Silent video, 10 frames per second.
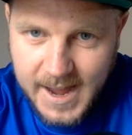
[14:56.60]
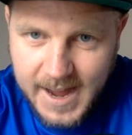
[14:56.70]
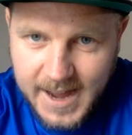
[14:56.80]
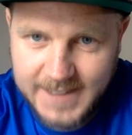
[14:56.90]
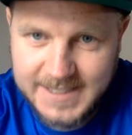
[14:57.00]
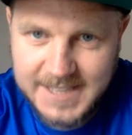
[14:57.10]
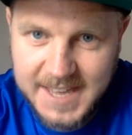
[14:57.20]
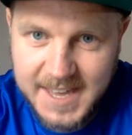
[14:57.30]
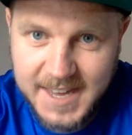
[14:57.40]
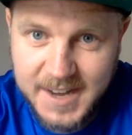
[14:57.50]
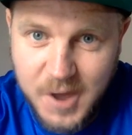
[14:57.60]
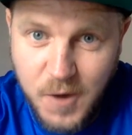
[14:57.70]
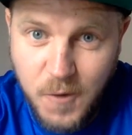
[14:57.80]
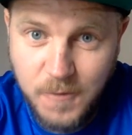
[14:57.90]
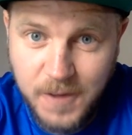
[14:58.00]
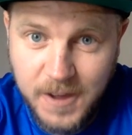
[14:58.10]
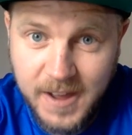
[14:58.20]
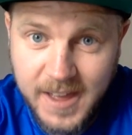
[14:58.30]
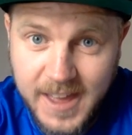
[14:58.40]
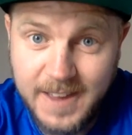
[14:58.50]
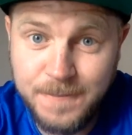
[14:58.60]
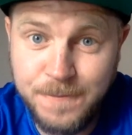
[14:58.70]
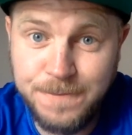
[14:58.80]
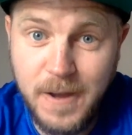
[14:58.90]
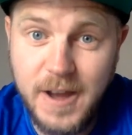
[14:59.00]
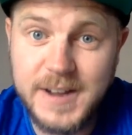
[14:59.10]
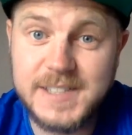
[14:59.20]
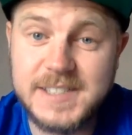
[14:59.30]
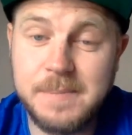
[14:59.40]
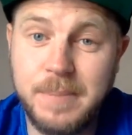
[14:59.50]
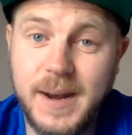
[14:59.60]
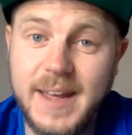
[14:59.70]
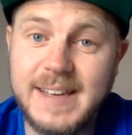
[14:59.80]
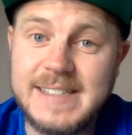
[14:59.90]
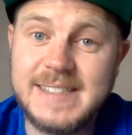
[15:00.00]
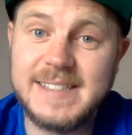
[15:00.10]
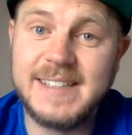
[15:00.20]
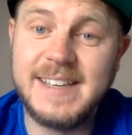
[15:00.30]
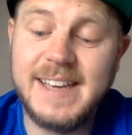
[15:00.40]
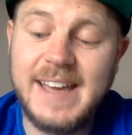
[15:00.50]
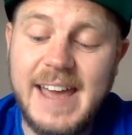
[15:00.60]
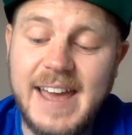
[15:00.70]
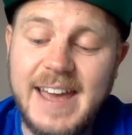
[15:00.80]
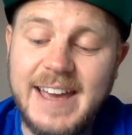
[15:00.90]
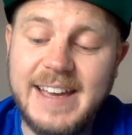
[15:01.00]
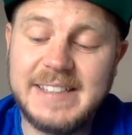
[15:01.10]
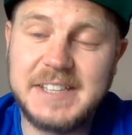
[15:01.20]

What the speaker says: And taking over in first place is